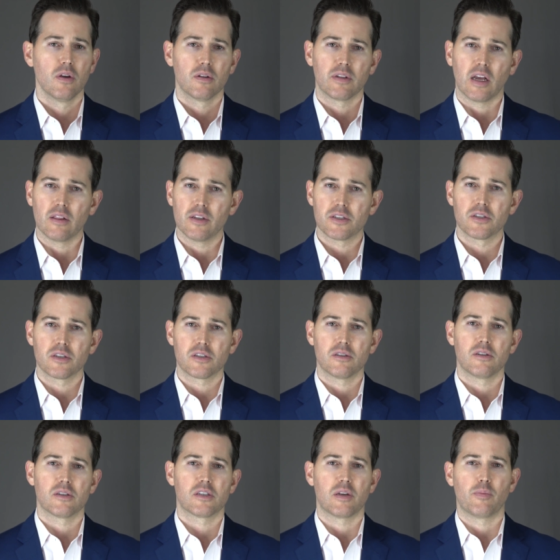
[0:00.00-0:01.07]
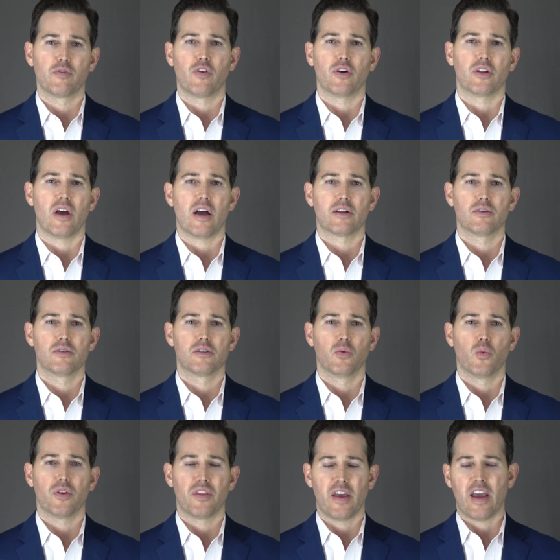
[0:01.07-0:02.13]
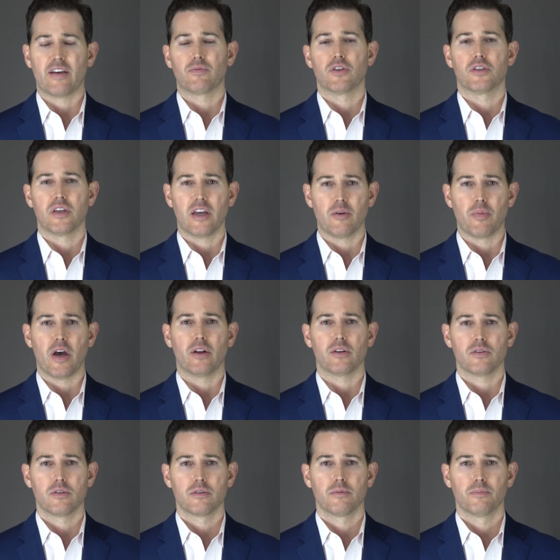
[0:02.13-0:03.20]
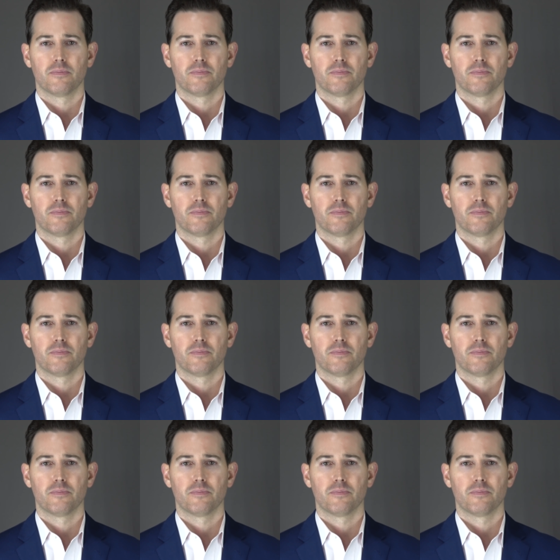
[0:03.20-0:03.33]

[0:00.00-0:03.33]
Now let's listen to some of our doctors and what they have to say about us.